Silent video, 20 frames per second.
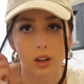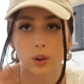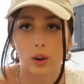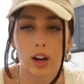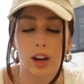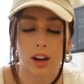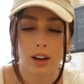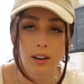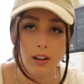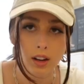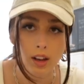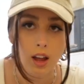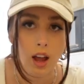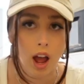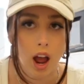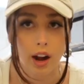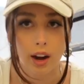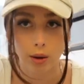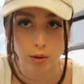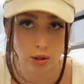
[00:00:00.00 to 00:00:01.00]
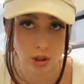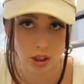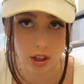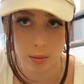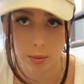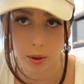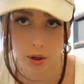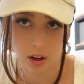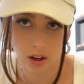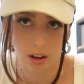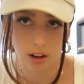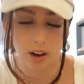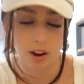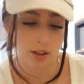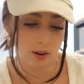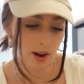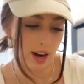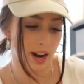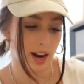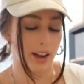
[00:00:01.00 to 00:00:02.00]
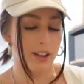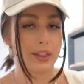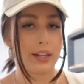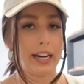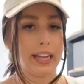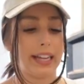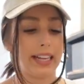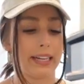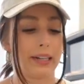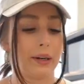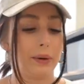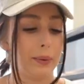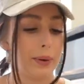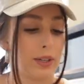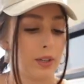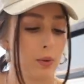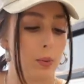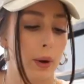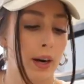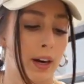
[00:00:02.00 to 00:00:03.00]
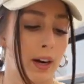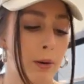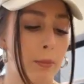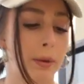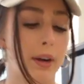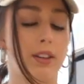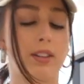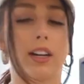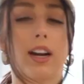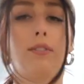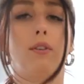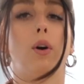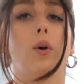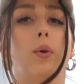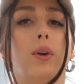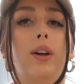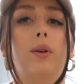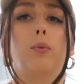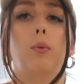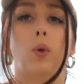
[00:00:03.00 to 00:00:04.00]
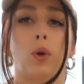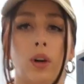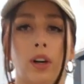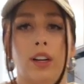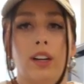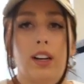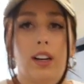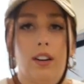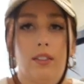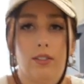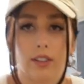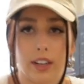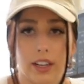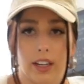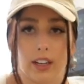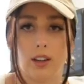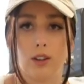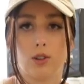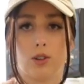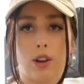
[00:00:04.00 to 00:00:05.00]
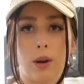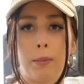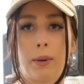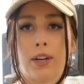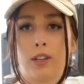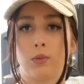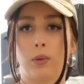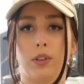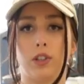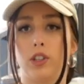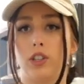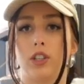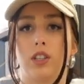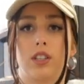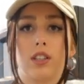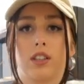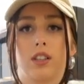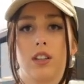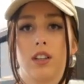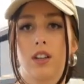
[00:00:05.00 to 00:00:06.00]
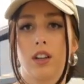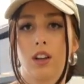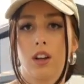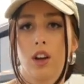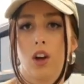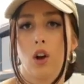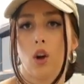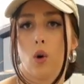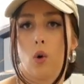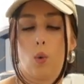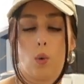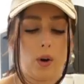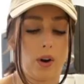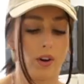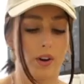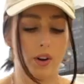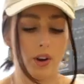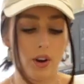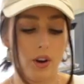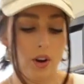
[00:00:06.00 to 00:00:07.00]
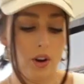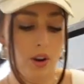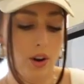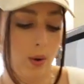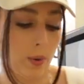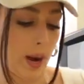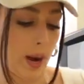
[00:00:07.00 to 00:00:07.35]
okay? And I was gonna put on another hat that I like always wear, but I was like, I've already worn it in a video, so I might as well just wear a new